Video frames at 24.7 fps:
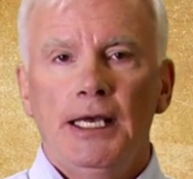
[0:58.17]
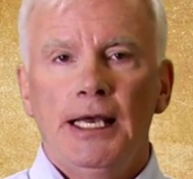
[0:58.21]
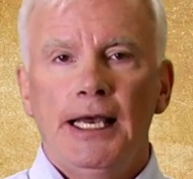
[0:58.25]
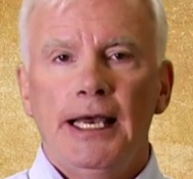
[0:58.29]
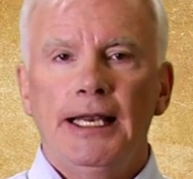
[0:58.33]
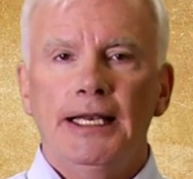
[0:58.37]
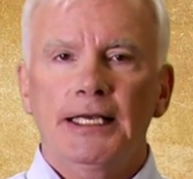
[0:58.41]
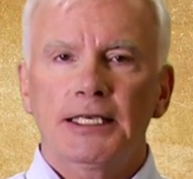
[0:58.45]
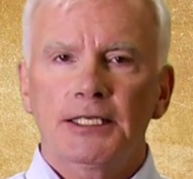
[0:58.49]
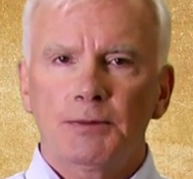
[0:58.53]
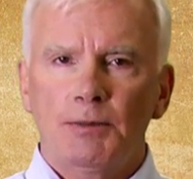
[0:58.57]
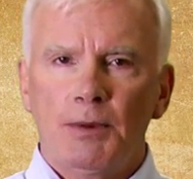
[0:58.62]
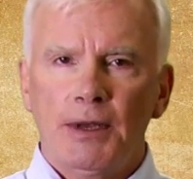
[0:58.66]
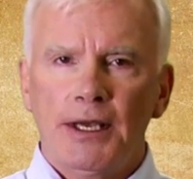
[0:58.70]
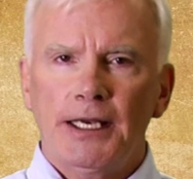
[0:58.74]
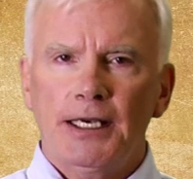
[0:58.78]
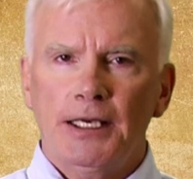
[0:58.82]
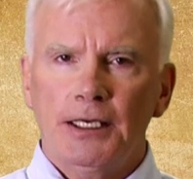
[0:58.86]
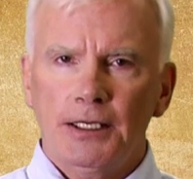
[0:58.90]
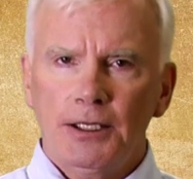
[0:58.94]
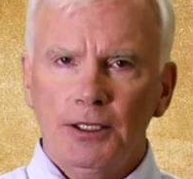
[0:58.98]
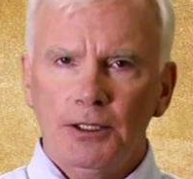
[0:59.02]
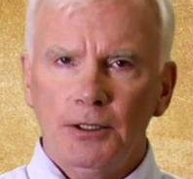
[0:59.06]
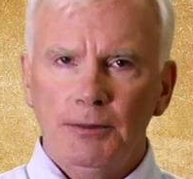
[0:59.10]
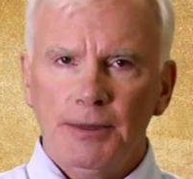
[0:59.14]
and explain a
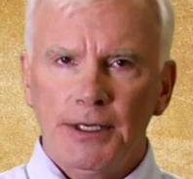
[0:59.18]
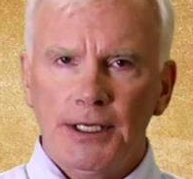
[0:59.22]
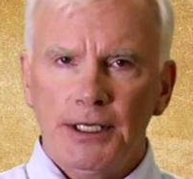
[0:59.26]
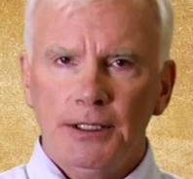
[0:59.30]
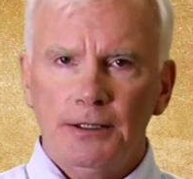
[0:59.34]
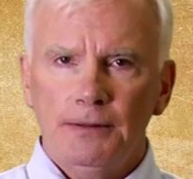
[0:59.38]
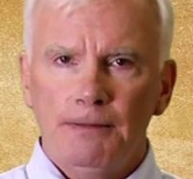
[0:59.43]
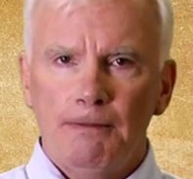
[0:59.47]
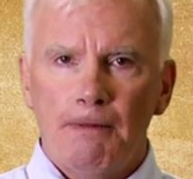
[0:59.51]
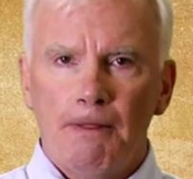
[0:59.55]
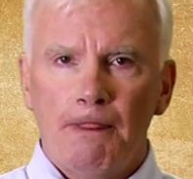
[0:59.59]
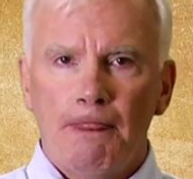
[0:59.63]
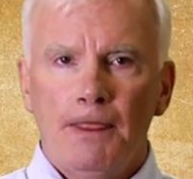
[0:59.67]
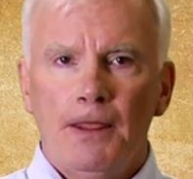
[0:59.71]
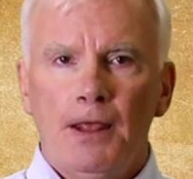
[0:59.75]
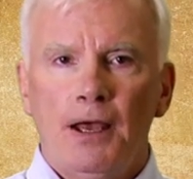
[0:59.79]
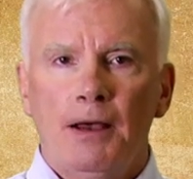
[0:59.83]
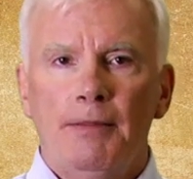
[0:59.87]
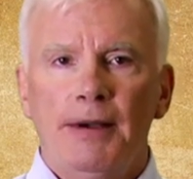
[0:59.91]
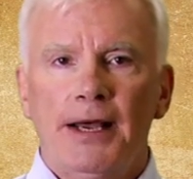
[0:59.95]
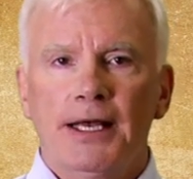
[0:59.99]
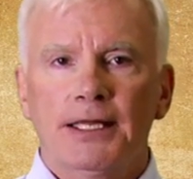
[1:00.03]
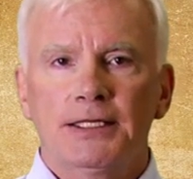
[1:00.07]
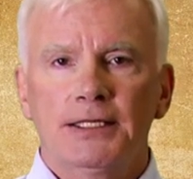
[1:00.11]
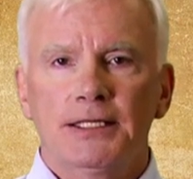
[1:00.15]
little bit
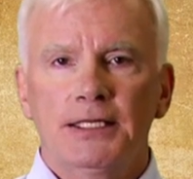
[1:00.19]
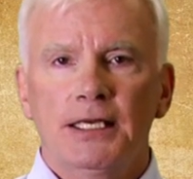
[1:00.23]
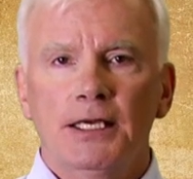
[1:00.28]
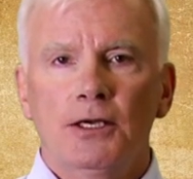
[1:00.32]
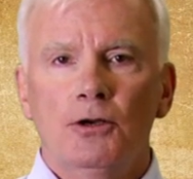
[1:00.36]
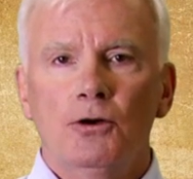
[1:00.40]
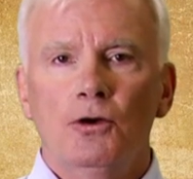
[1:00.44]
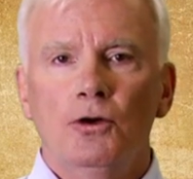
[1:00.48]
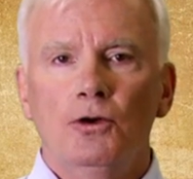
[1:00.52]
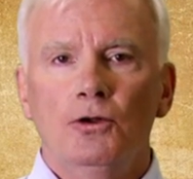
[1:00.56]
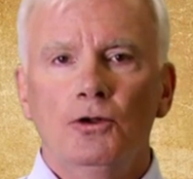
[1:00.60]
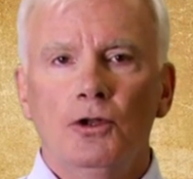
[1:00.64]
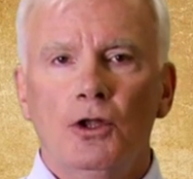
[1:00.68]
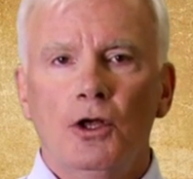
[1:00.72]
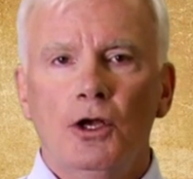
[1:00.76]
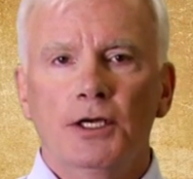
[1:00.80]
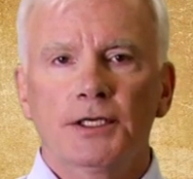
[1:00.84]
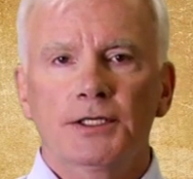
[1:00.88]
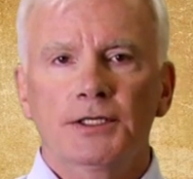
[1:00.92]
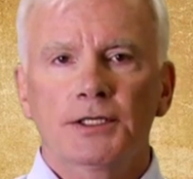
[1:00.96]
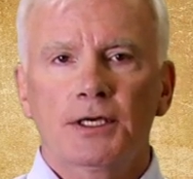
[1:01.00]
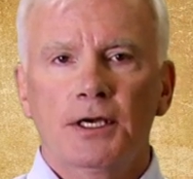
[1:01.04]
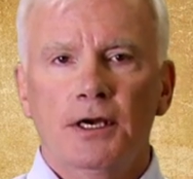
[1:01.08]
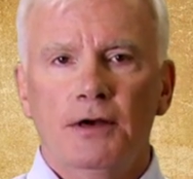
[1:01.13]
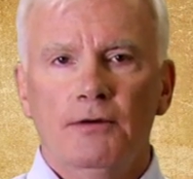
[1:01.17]
about sinkhole
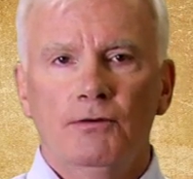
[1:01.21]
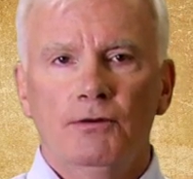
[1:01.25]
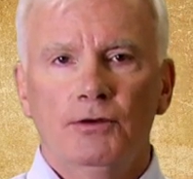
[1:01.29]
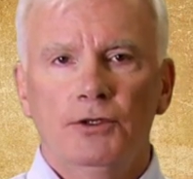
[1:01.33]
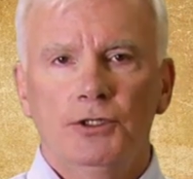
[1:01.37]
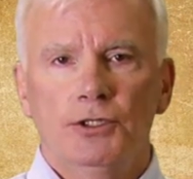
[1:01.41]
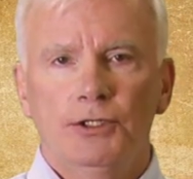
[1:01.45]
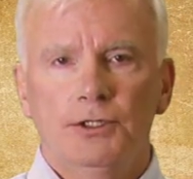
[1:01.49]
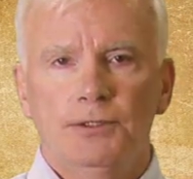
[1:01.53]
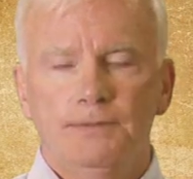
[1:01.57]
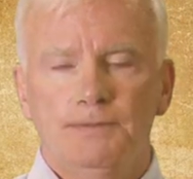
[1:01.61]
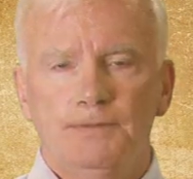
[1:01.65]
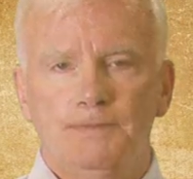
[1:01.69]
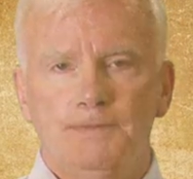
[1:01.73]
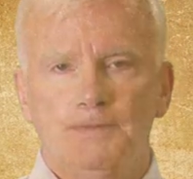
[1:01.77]
loss coverage.